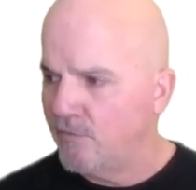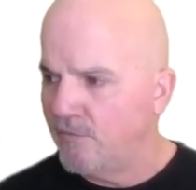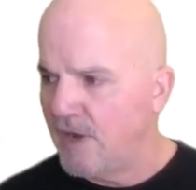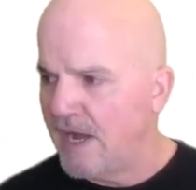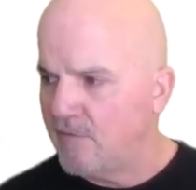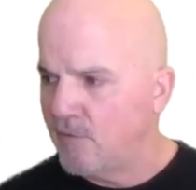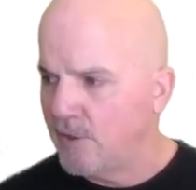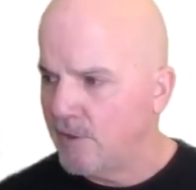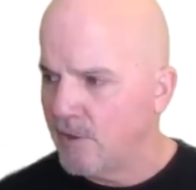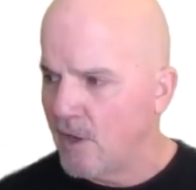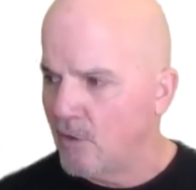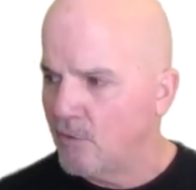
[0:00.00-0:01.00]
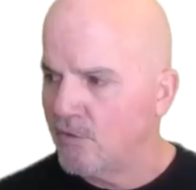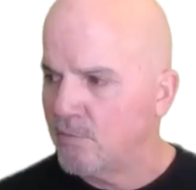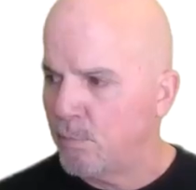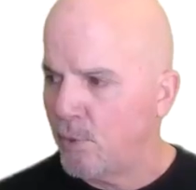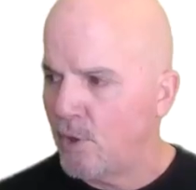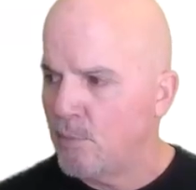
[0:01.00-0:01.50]

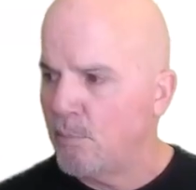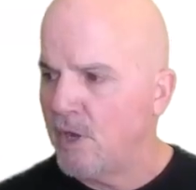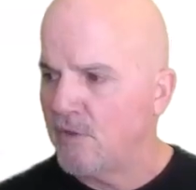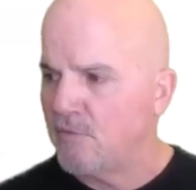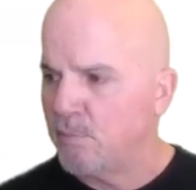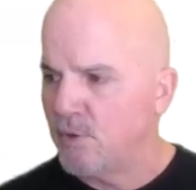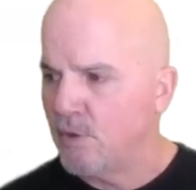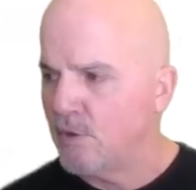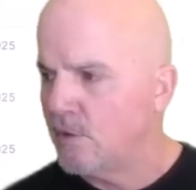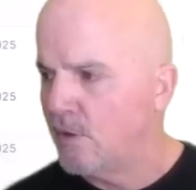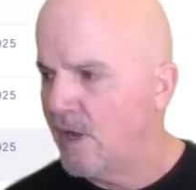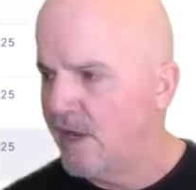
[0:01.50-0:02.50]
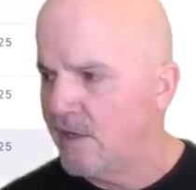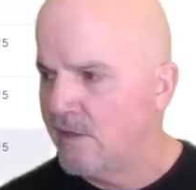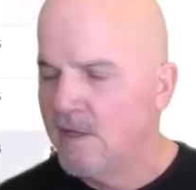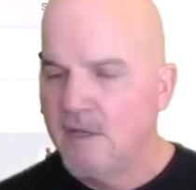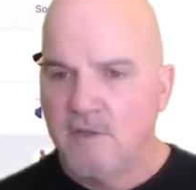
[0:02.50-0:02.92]
$500 per month per client